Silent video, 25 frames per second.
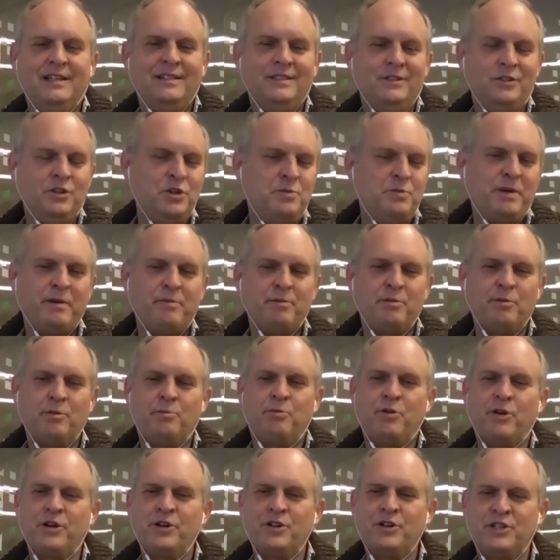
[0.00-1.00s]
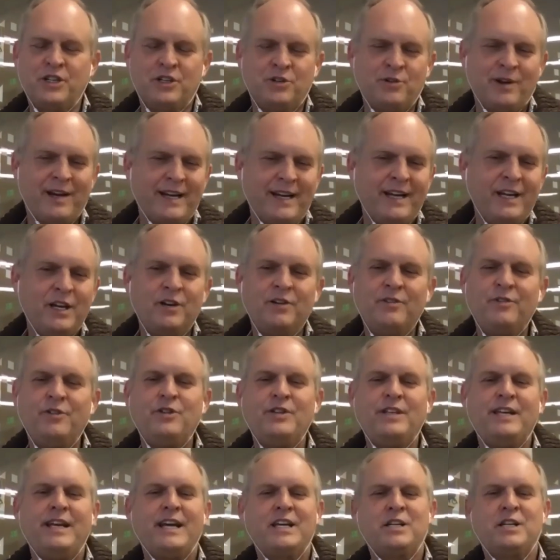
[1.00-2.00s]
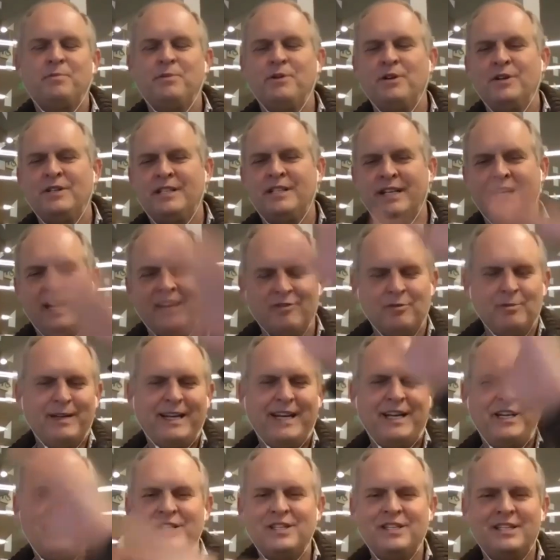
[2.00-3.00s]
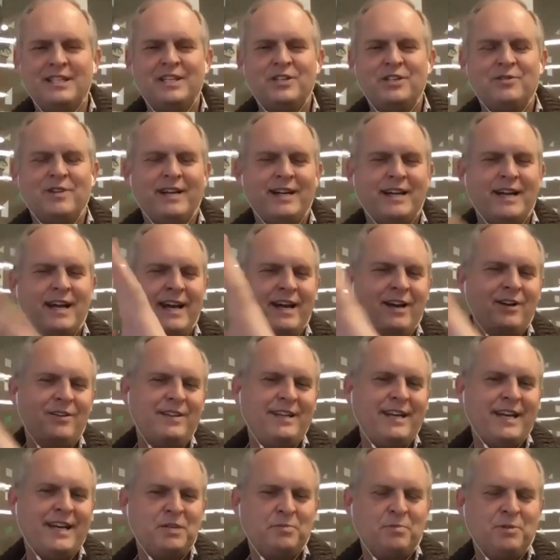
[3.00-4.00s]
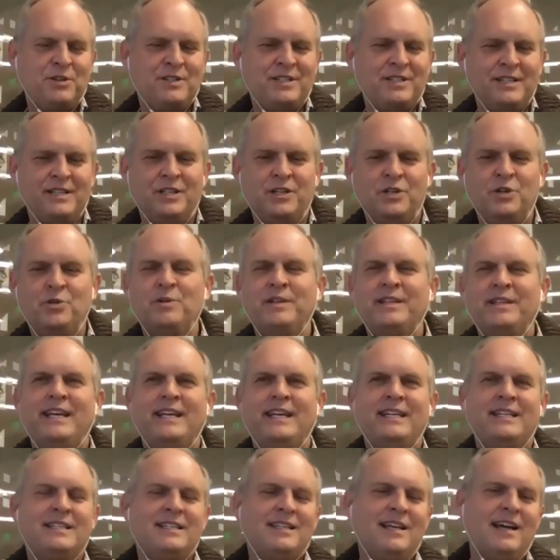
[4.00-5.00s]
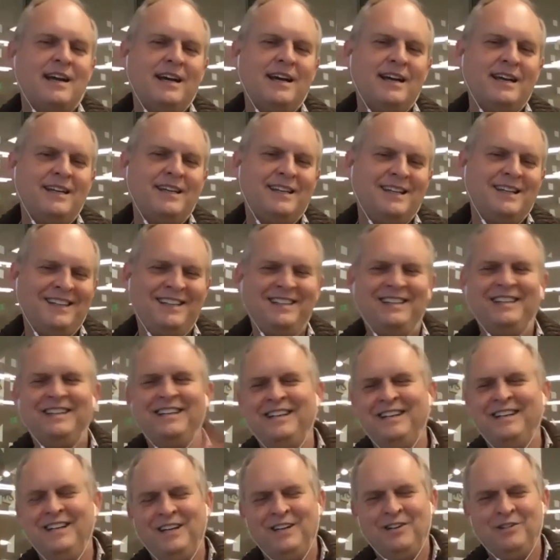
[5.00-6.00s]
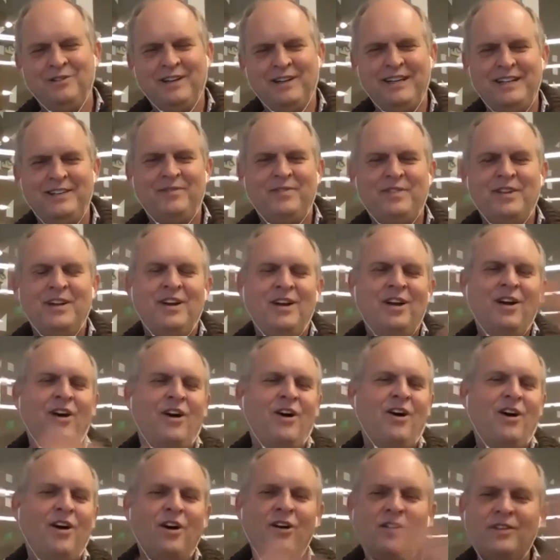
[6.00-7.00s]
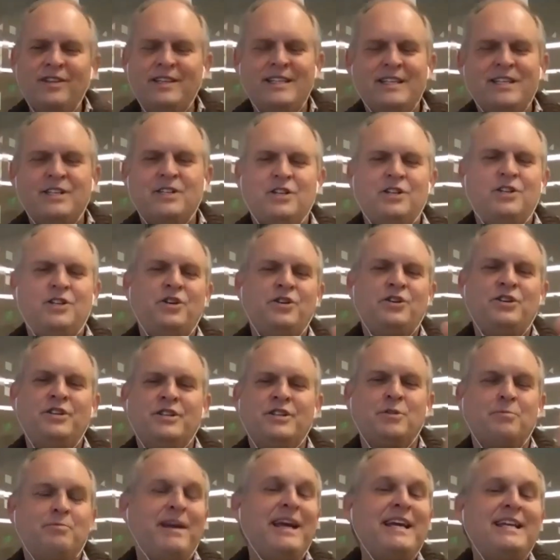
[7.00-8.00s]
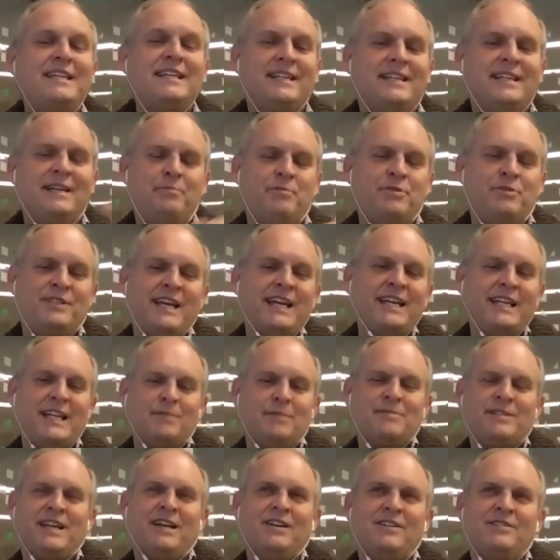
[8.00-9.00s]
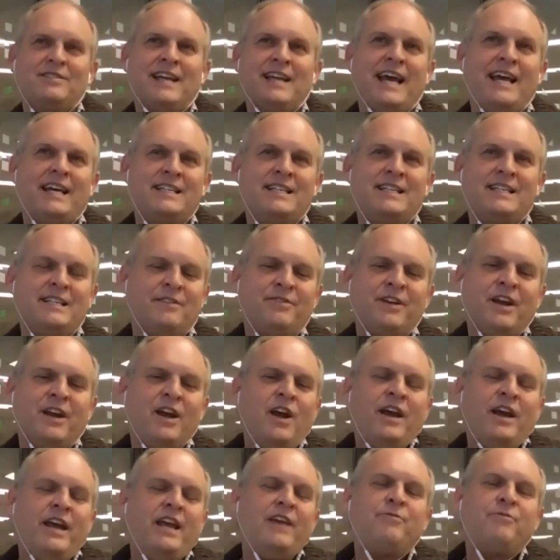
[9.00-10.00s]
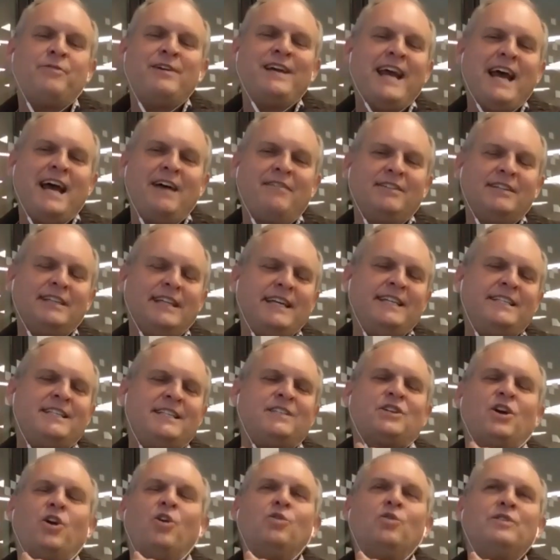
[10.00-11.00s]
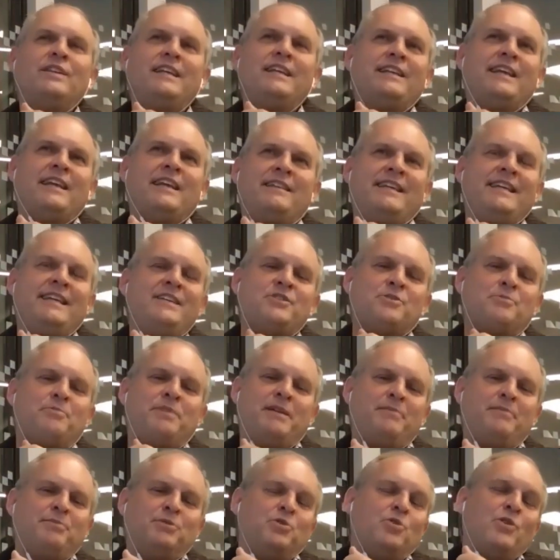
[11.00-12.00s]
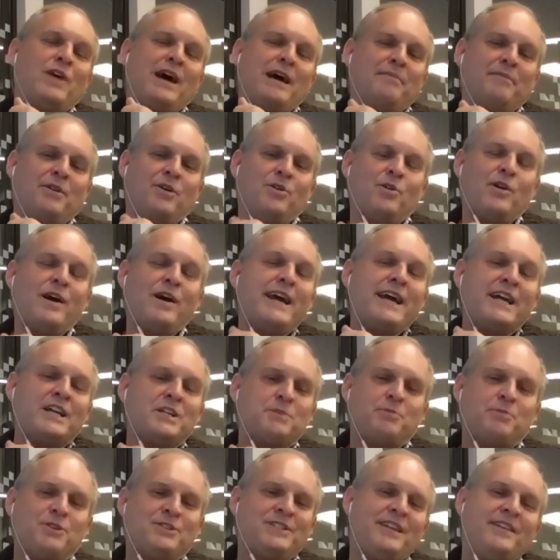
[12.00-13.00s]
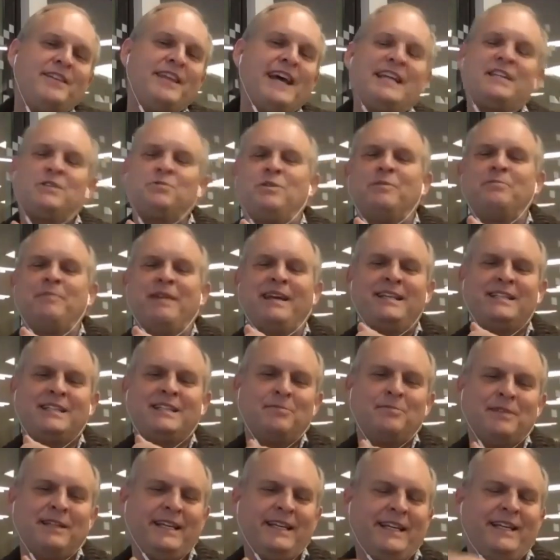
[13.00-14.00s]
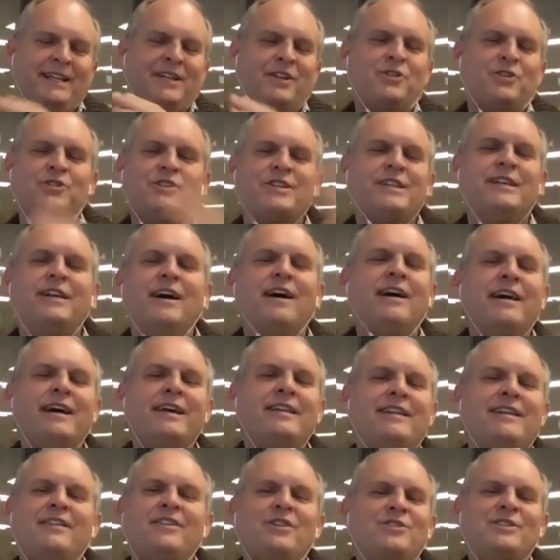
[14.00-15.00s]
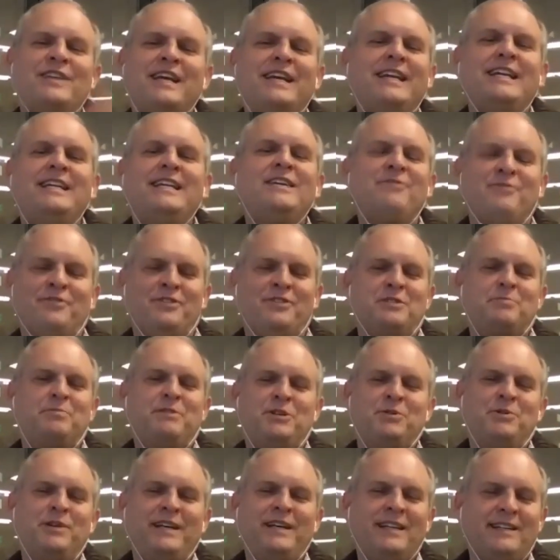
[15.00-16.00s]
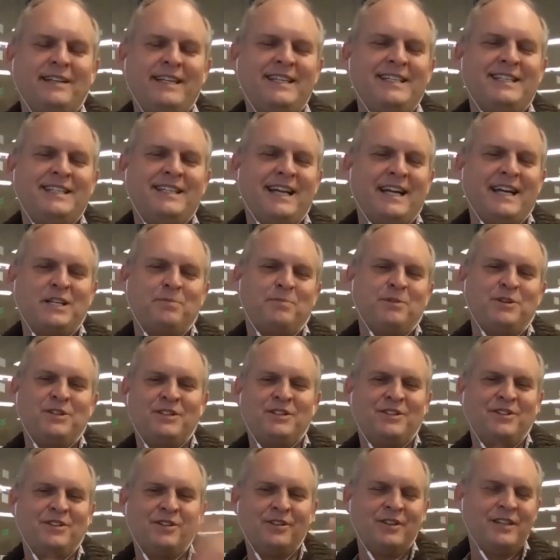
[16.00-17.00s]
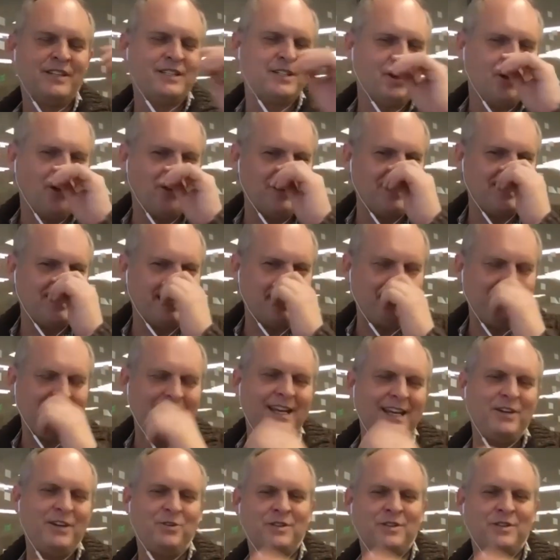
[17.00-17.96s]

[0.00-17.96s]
Newspaper reporters just trying to interview the experts, the government agencies trying to hire the experts and do what they decide, right? All these institutions are basically presenting themselves as if we have elites, it's only that these are people who are experts, and that's what makes them elite. And they're denying that there's any difference between elites and experts. It's all the same thing you